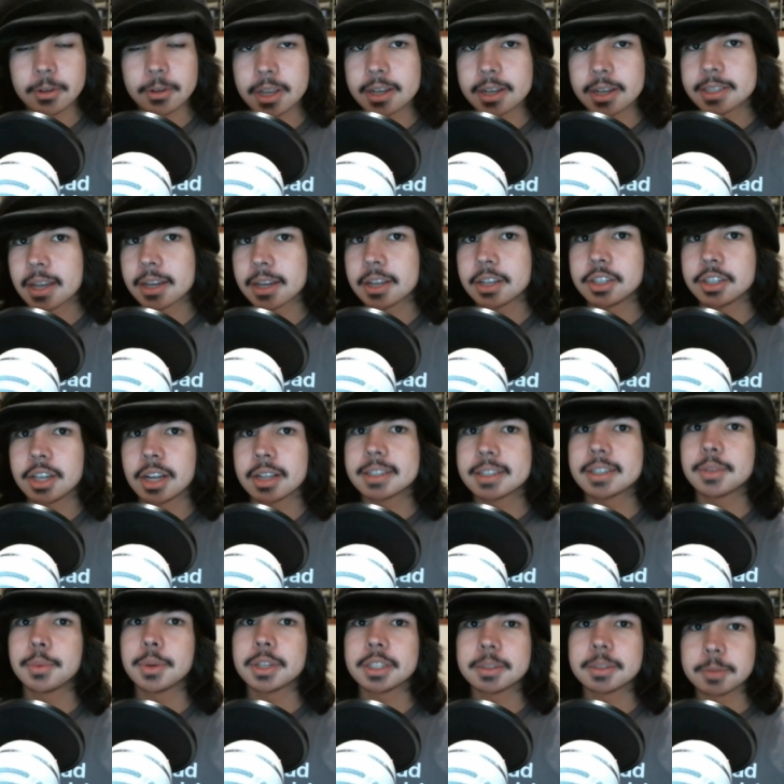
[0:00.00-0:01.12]
You'll get a second
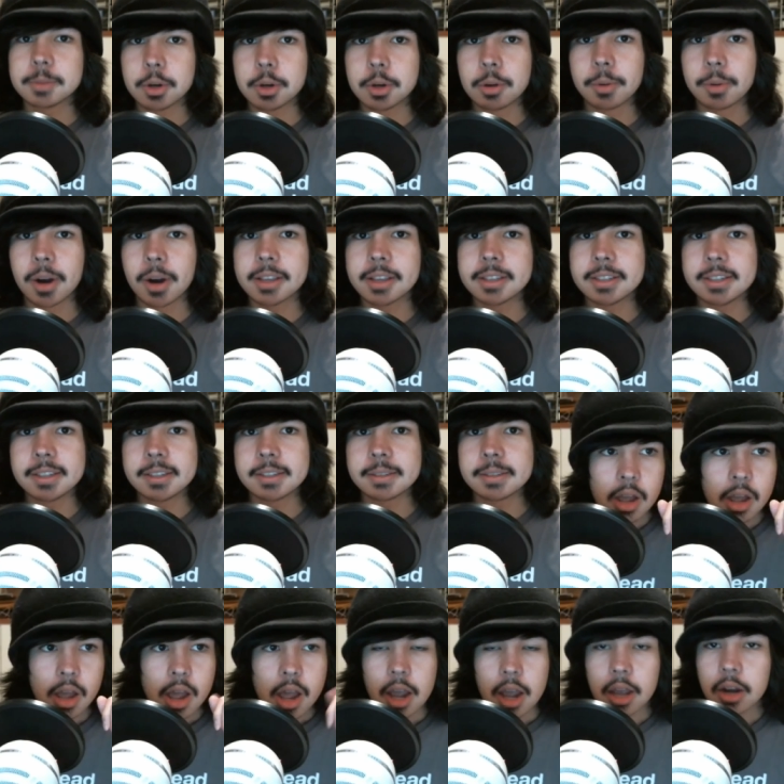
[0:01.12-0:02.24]
chance to win some cool
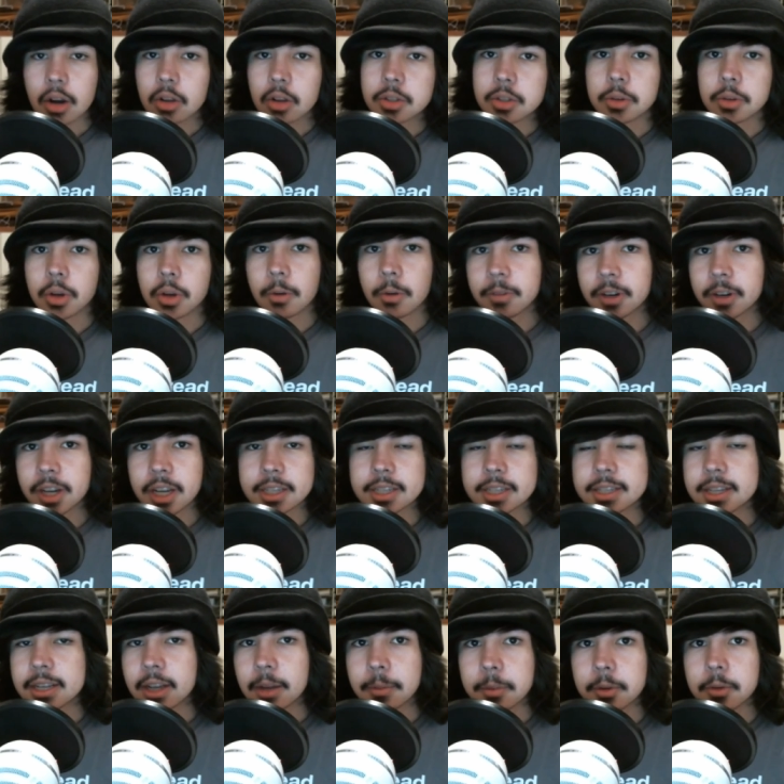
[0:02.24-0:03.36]
prizes. And also, don't forget
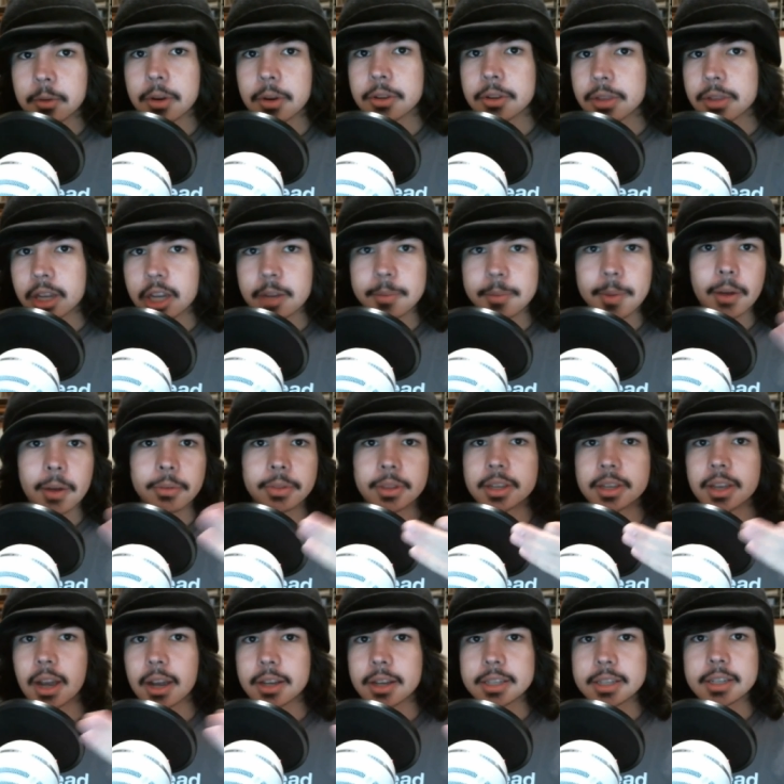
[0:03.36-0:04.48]
to tell me what you think about
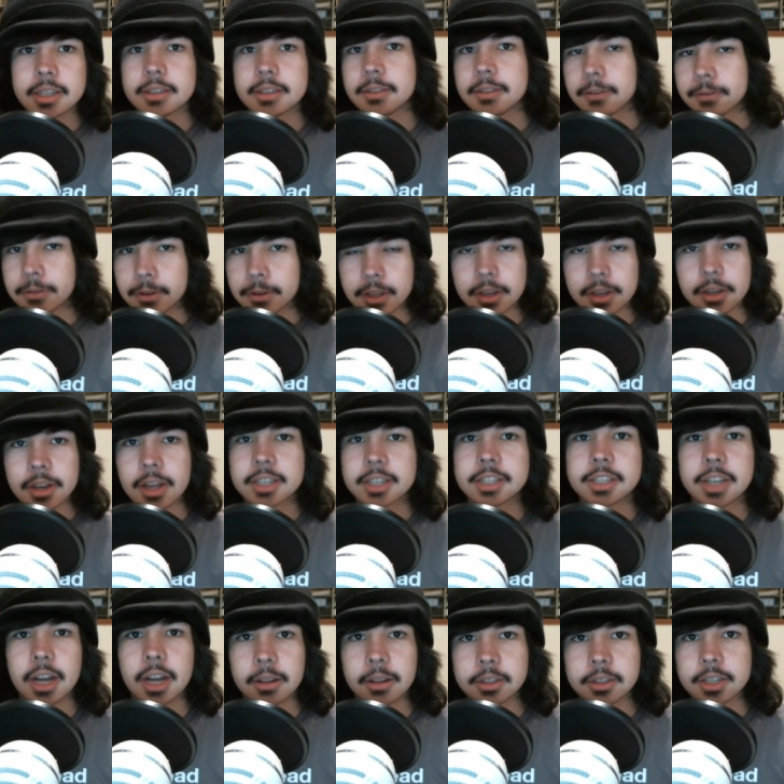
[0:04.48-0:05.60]
the idea that for the
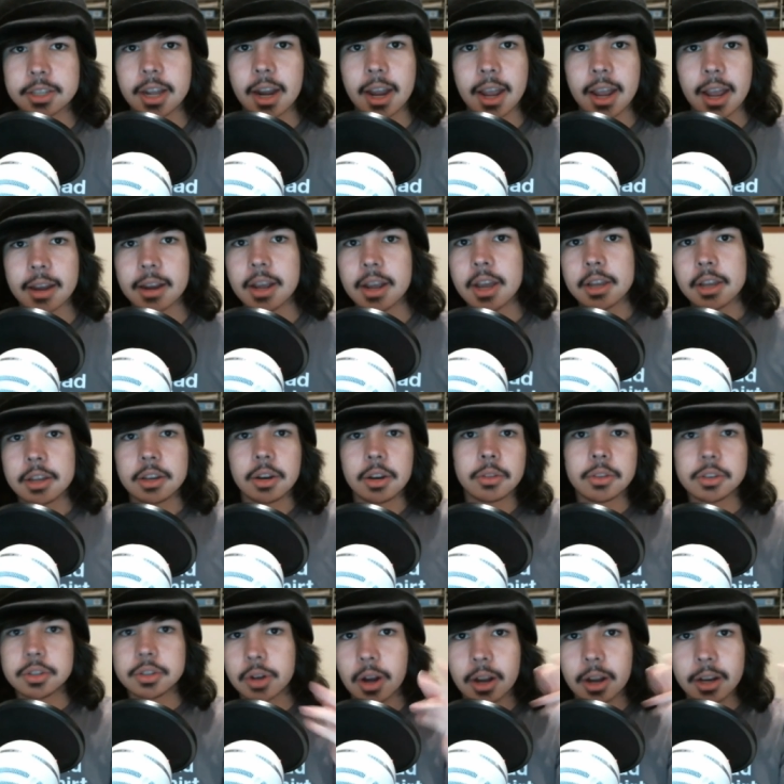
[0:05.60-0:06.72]
next challenge that I had. You
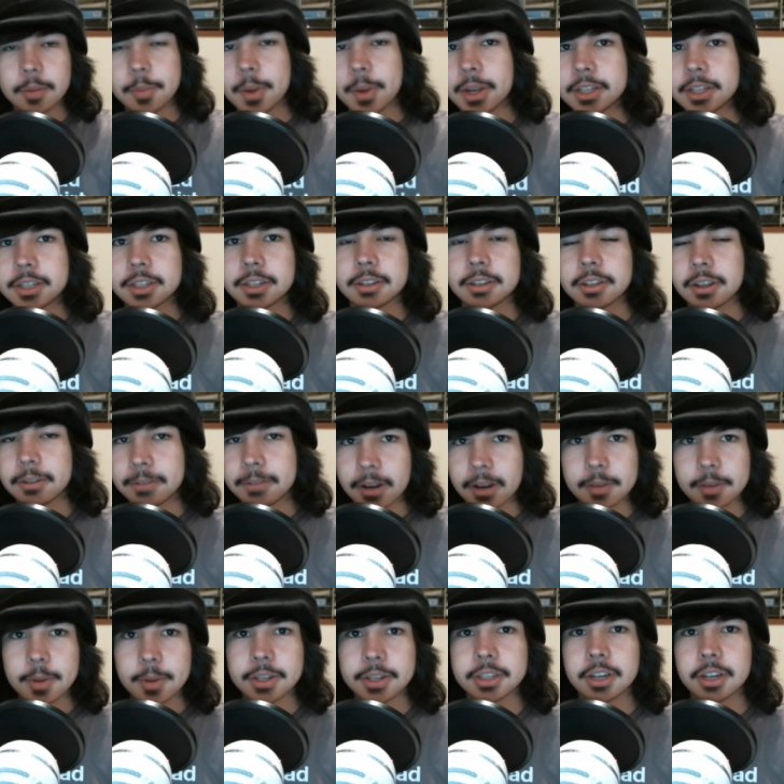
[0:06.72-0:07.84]
know, the drawing a picture, the
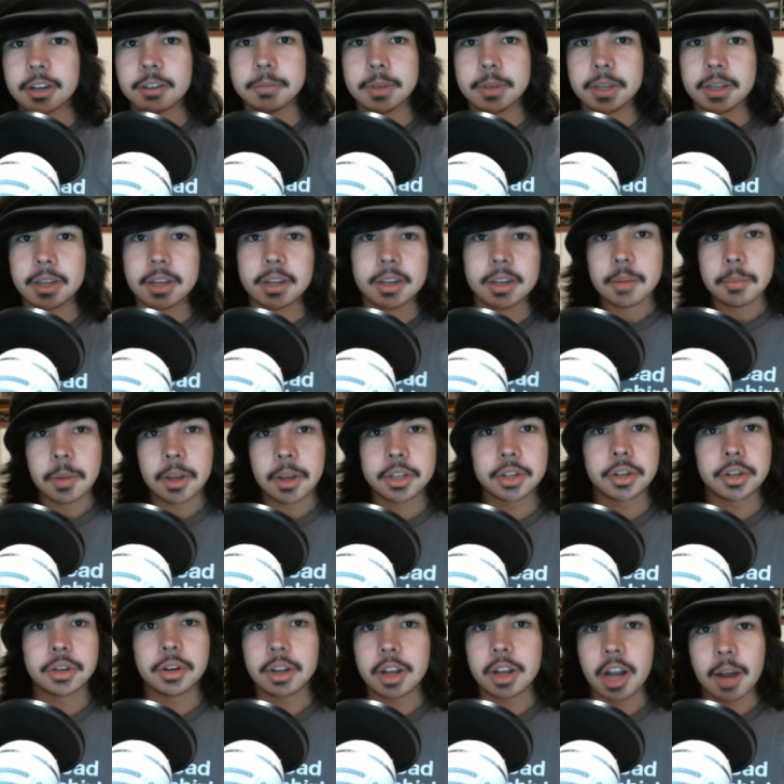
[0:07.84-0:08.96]
funny picture of me.
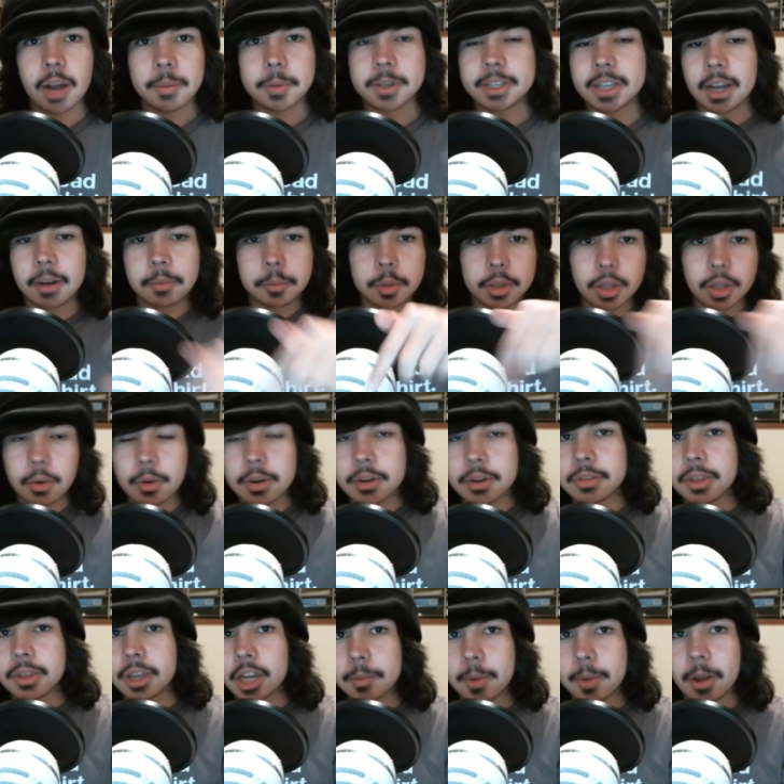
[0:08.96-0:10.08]
Make sure to comment down below
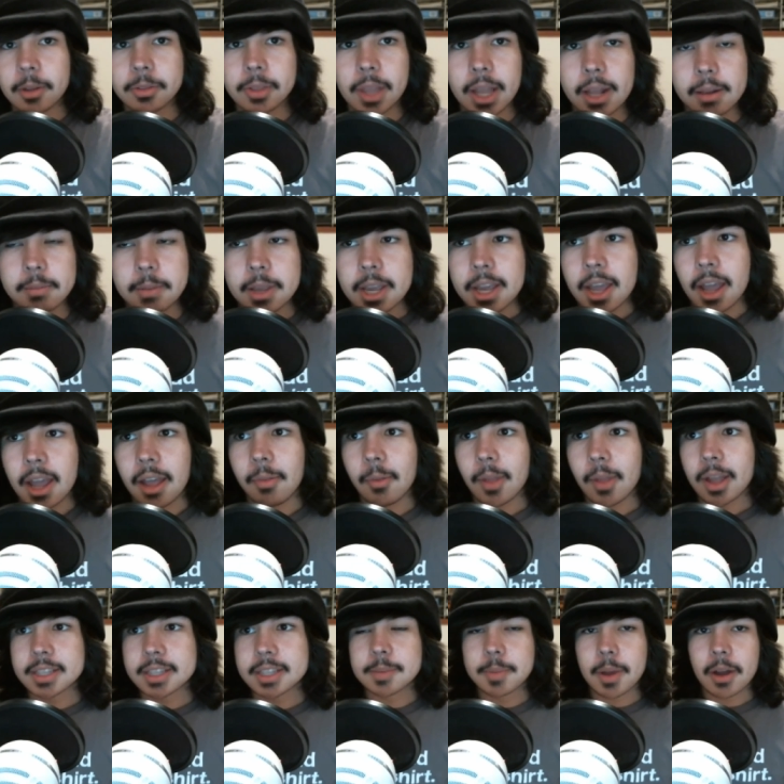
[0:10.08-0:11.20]
what you think about that.
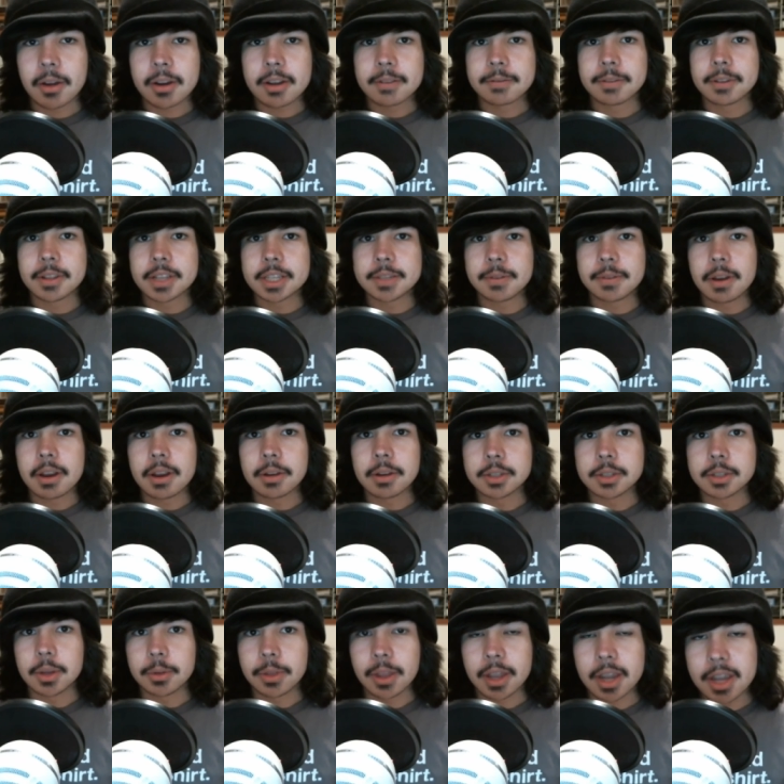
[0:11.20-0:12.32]
And that's about it for this
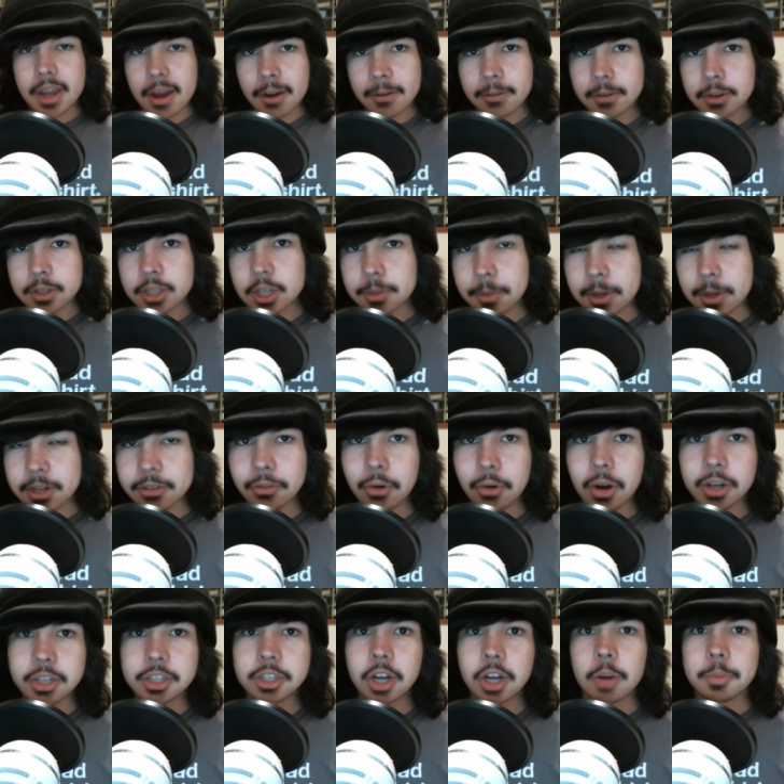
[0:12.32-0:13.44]
video. So thank you everyone so much
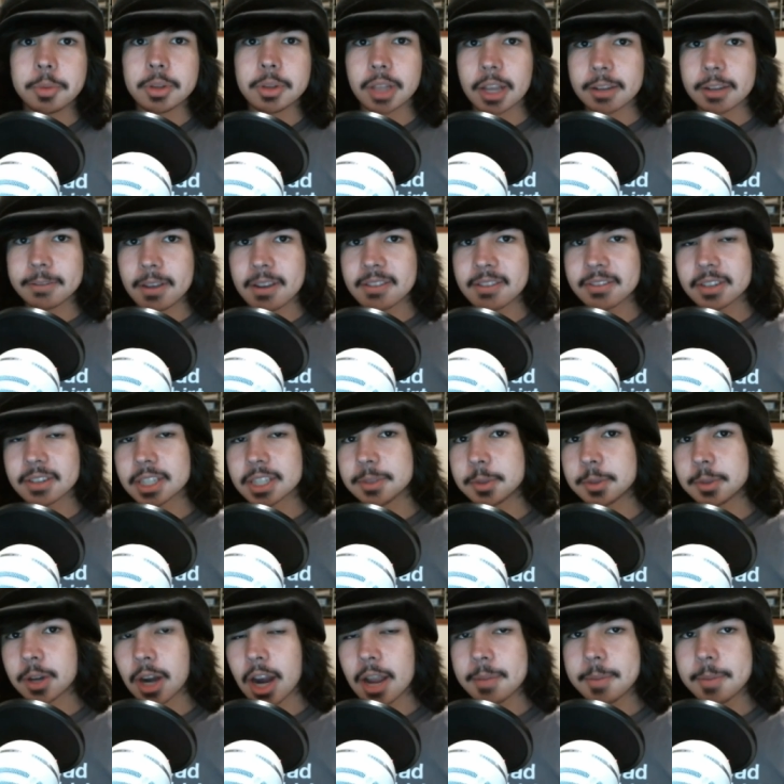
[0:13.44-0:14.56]
for watching. Hope you like, favorite,
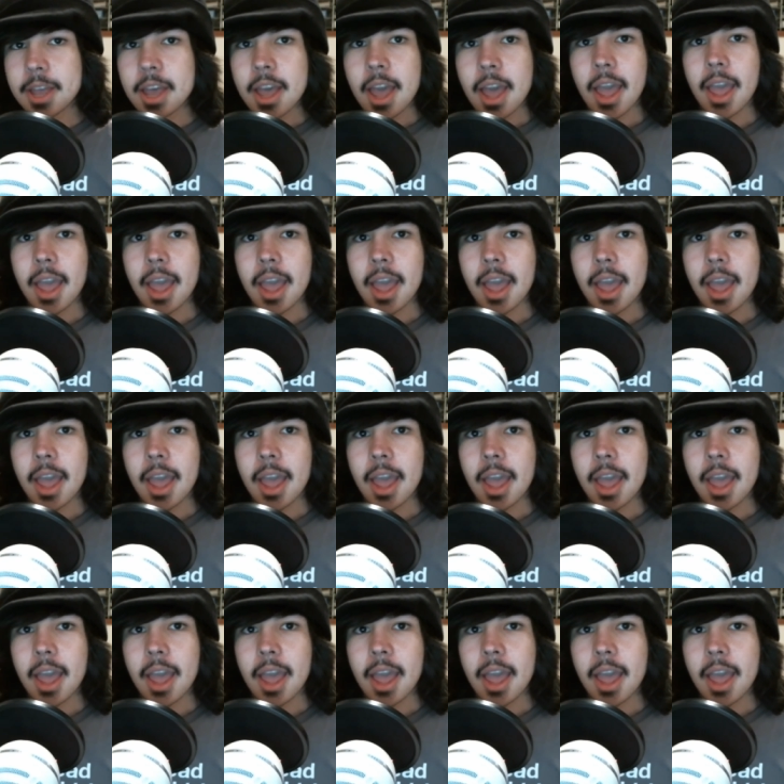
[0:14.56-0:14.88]
subscribe.